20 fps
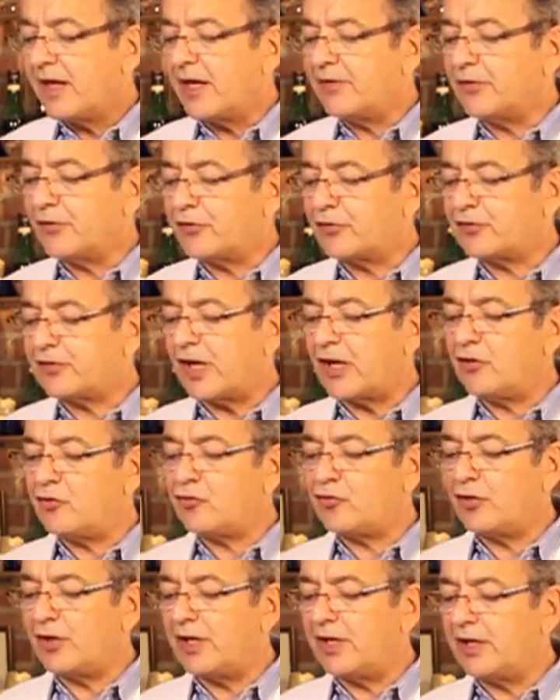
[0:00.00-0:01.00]
and the
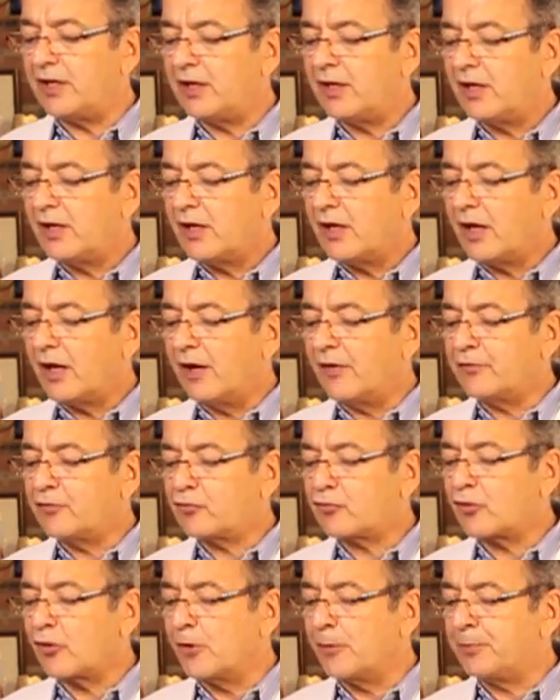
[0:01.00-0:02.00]
stationing of
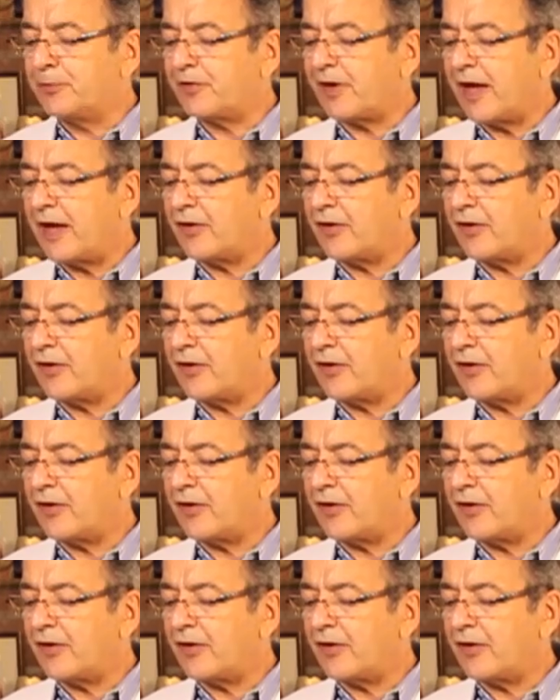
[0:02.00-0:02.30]
troops